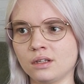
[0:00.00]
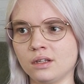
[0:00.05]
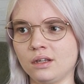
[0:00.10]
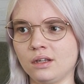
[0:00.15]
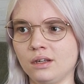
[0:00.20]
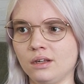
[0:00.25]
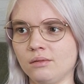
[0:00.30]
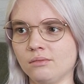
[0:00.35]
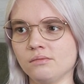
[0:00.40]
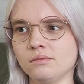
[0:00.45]

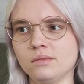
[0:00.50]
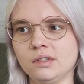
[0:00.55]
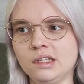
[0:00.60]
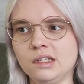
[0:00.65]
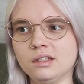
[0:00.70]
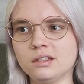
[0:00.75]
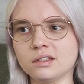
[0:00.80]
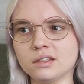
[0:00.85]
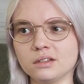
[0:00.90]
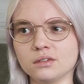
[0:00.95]
Him.
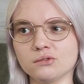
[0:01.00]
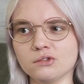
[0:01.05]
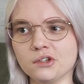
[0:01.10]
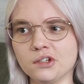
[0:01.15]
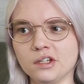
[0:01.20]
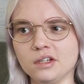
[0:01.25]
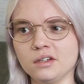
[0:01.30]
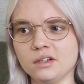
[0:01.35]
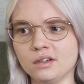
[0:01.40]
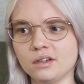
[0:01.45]
He's
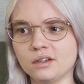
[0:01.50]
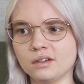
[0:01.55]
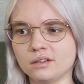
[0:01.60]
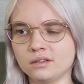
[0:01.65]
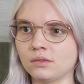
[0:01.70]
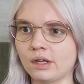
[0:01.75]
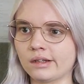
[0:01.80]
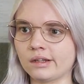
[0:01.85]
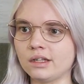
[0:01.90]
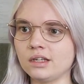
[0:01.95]
annoying.
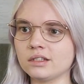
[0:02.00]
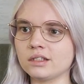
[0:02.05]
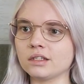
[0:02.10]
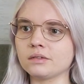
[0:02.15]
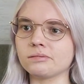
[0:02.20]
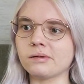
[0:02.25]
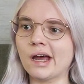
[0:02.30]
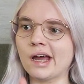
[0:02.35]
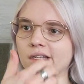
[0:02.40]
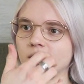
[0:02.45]
At least
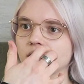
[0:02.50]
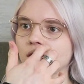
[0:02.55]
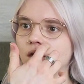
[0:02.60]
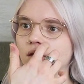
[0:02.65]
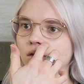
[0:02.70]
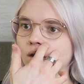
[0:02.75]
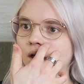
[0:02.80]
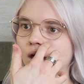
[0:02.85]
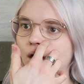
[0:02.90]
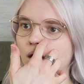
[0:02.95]
he's passed
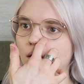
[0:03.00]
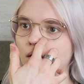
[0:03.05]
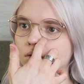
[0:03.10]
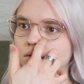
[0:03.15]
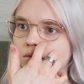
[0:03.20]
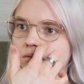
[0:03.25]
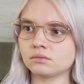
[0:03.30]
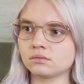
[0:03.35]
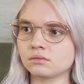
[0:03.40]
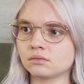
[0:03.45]
out now.
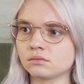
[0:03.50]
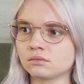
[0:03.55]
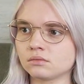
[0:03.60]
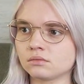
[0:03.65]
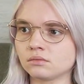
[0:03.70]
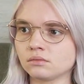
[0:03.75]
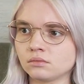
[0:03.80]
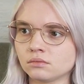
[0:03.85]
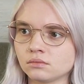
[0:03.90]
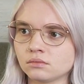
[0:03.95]

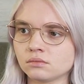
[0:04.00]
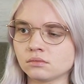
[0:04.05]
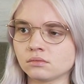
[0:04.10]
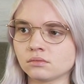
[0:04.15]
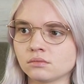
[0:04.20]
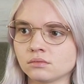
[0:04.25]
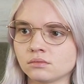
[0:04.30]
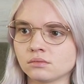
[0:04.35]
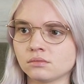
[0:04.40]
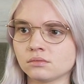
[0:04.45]

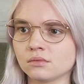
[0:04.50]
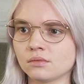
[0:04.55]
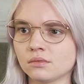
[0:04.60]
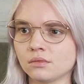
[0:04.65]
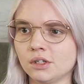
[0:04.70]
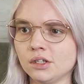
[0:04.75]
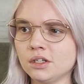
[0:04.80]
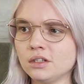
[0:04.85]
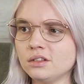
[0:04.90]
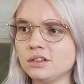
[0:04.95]

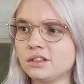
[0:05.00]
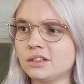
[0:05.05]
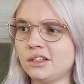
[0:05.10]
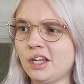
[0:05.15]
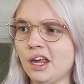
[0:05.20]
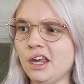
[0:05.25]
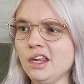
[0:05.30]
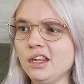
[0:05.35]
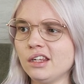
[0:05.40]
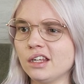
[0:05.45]
Are they just
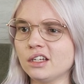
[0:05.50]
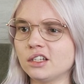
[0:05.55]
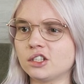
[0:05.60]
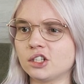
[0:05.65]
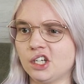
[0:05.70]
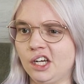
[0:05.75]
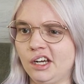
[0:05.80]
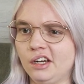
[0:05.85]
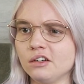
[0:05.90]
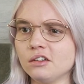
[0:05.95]
taking
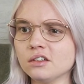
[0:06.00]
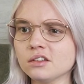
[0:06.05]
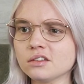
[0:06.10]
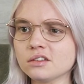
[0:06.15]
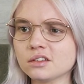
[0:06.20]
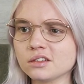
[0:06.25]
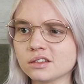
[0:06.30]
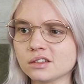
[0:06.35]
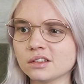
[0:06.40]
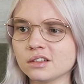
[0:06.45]
chairs?
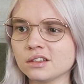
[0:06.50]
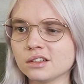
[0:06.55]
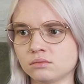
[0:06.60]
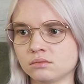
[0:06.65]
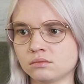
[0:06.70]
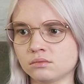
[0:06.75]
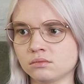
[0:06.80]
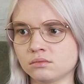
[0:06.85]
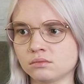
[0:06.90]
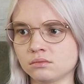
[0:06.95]

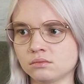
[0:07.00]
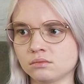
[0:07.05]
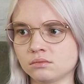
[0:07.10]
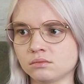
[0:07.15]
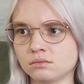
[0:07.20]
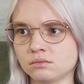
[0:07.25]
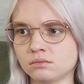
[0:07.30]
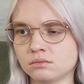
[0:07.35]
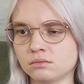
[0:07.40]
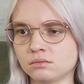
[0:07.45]
Breakfast
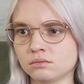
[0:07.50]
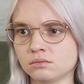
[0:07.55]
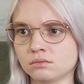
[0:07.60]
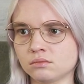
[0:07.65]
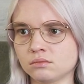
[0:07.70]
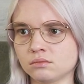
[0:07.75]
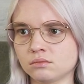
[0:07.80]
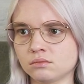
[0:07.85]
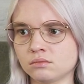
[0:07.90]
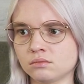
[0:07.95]

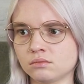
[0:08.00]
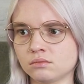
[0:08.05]
thing.